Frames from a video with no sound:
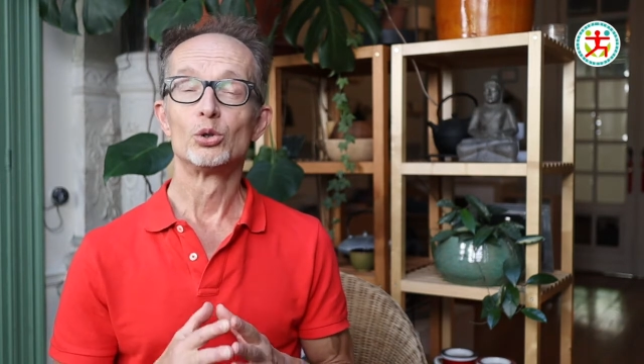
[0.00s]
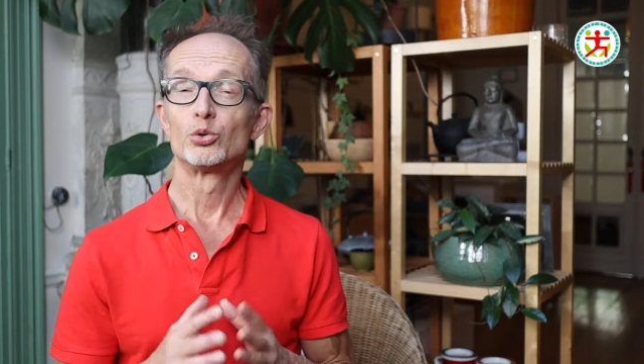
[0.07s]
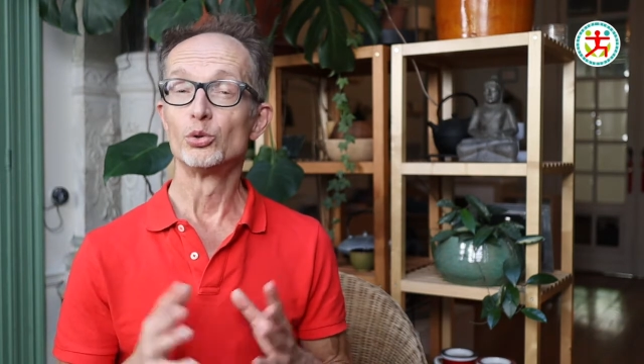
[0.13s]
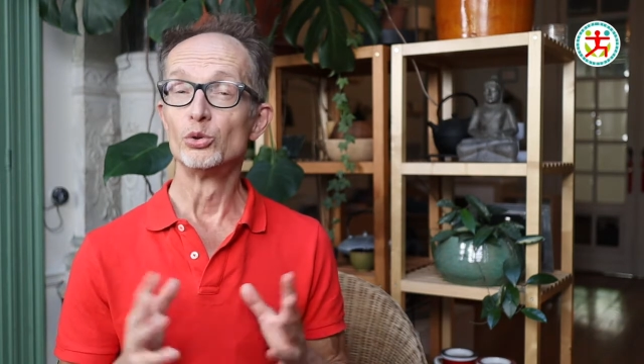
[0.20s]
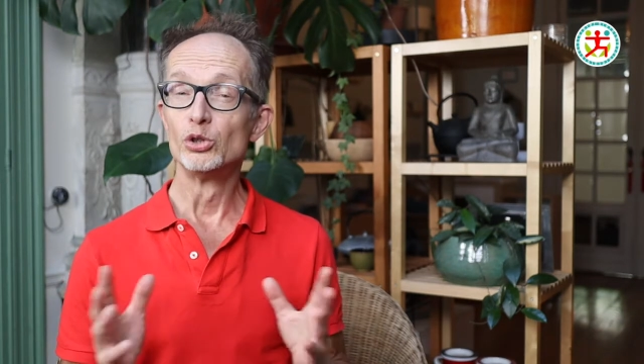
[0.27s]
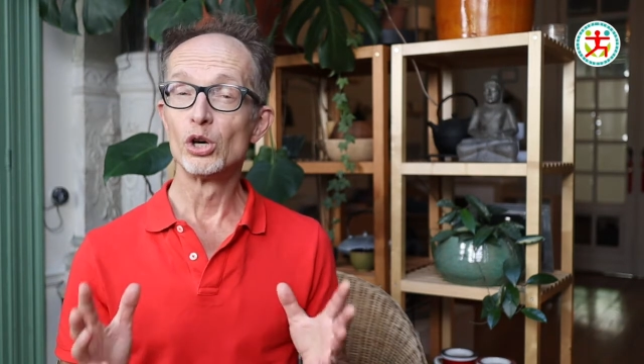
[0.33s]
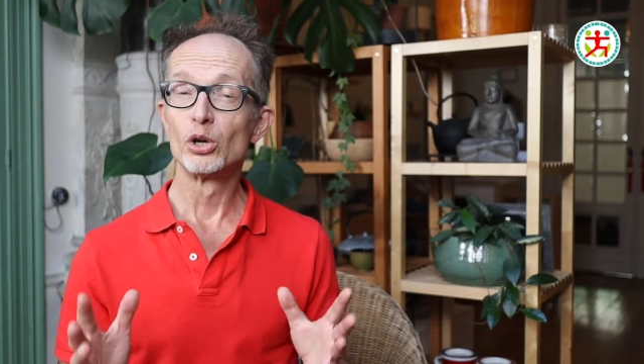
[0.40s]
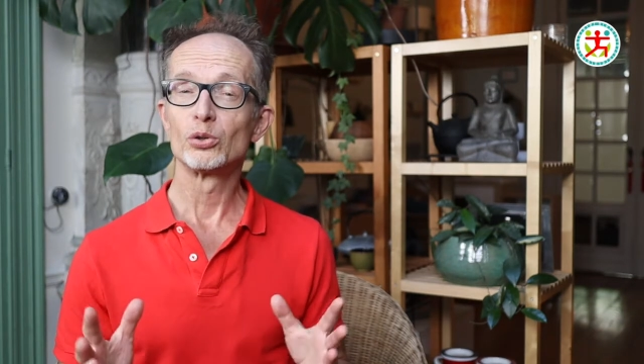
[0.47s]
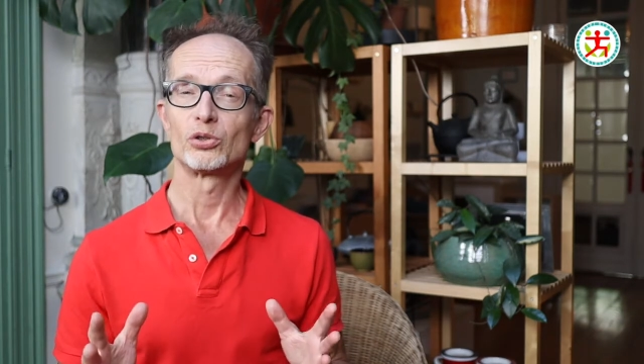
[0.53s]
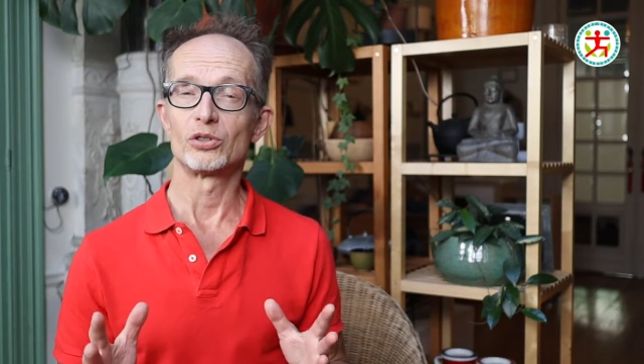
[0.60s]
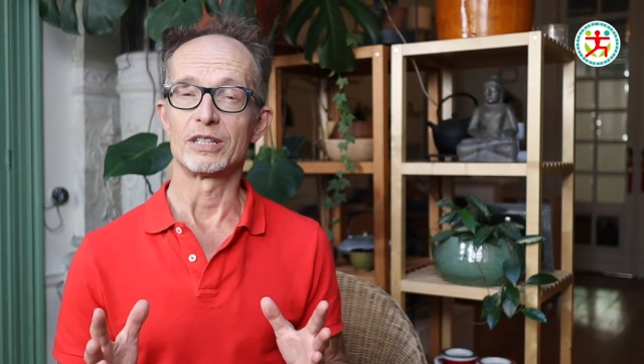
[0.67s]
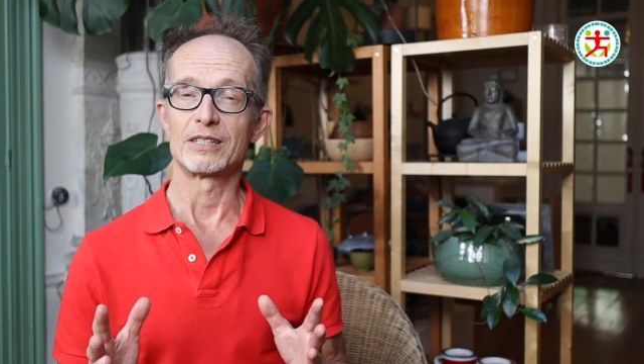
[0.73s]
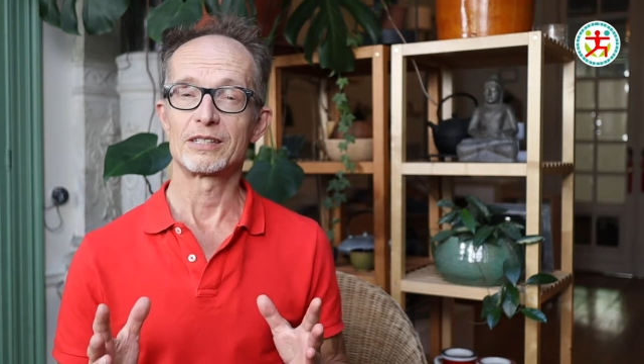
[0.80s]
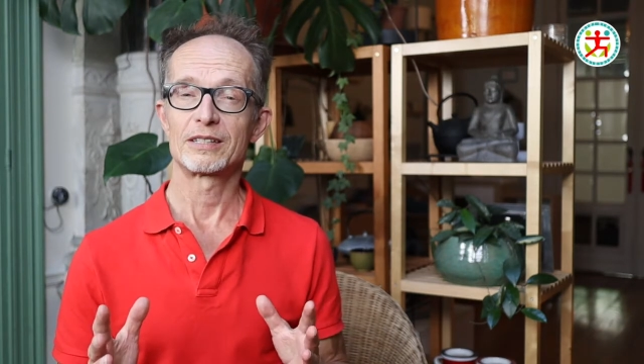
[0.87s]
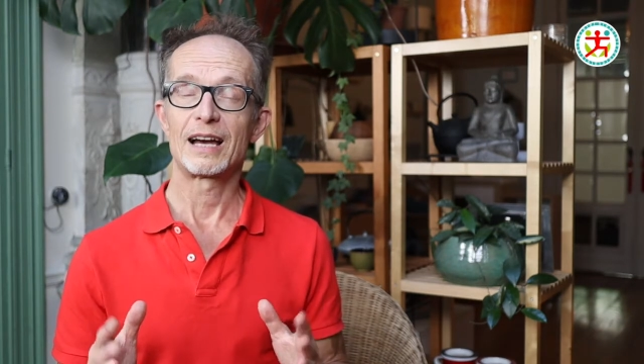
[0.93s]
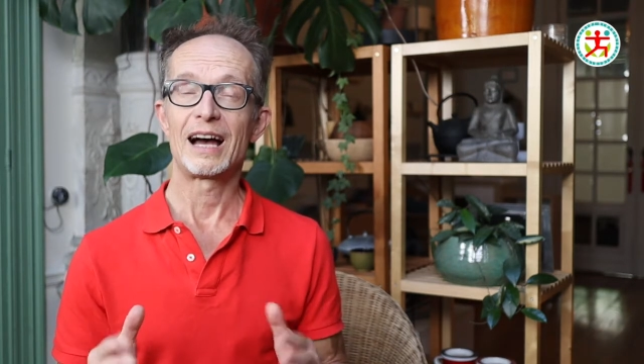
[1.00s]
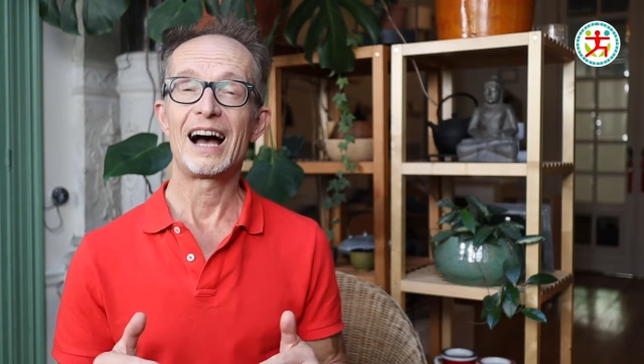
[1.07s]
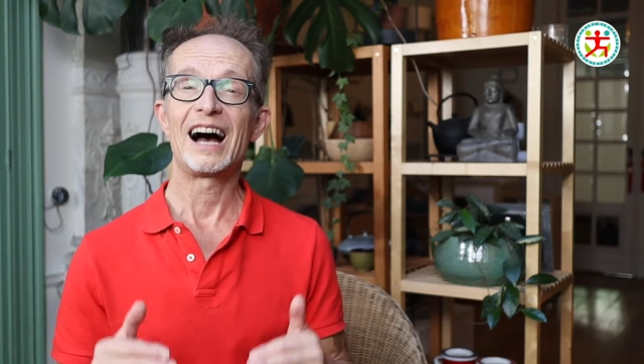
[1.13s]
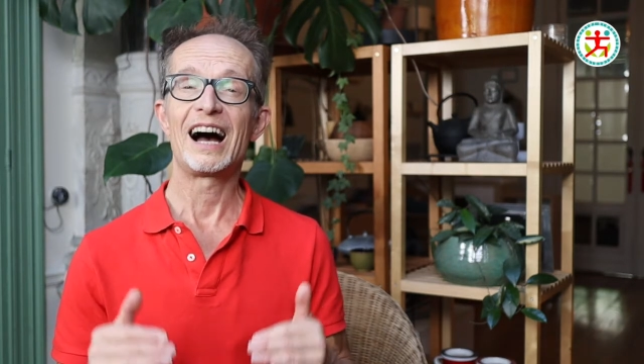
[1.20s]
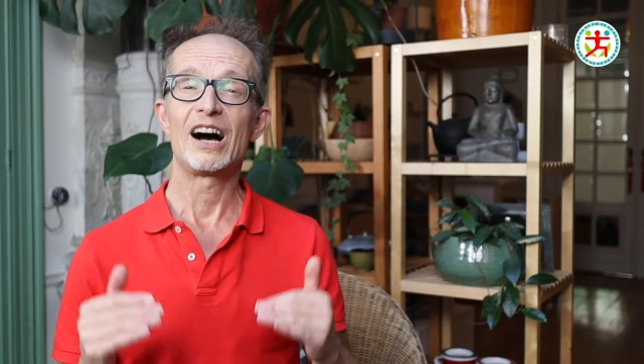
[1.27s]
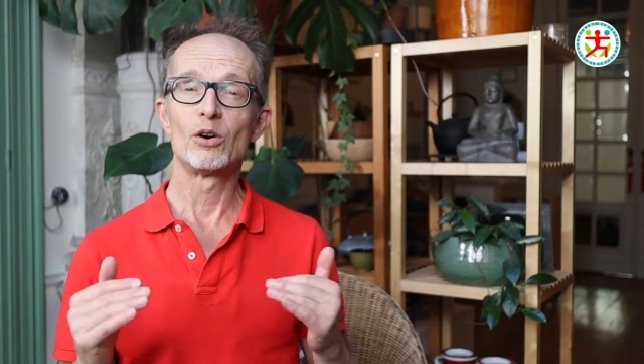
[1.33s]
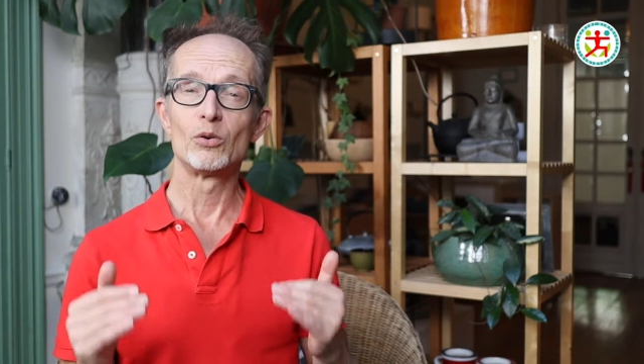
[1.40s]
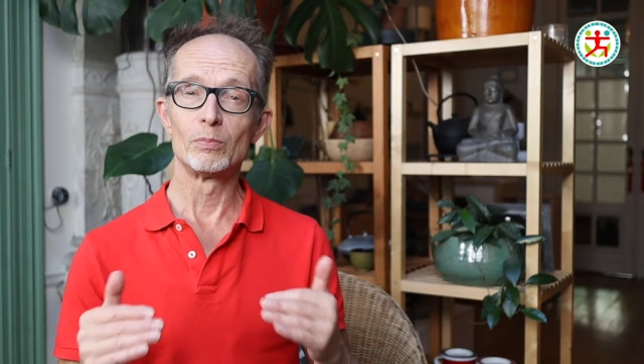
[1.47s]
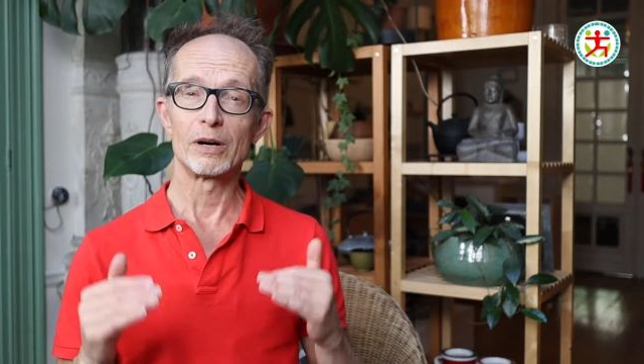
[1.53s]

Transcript: to notice how